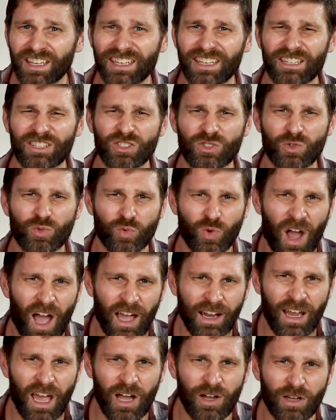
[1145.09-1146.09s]
it gets
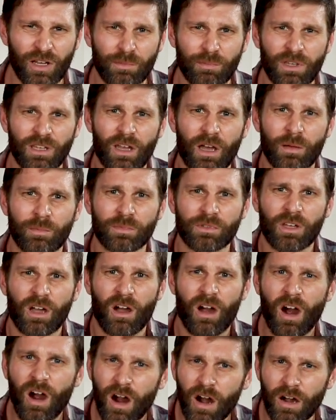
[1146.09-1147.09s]
dried out and becomes
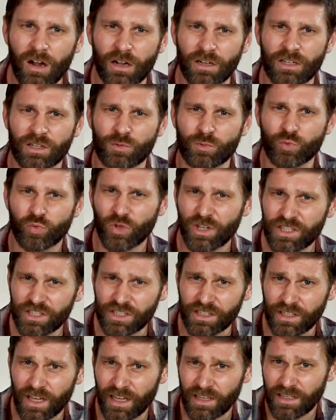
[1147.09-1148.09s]
hard and
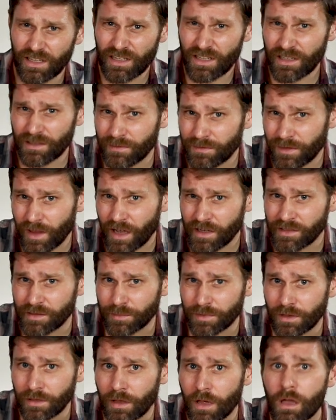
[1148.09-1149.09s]
rigid and
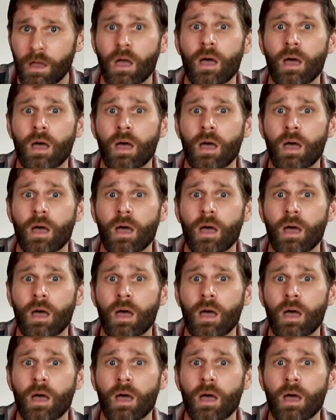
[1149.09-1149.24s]
inflexible.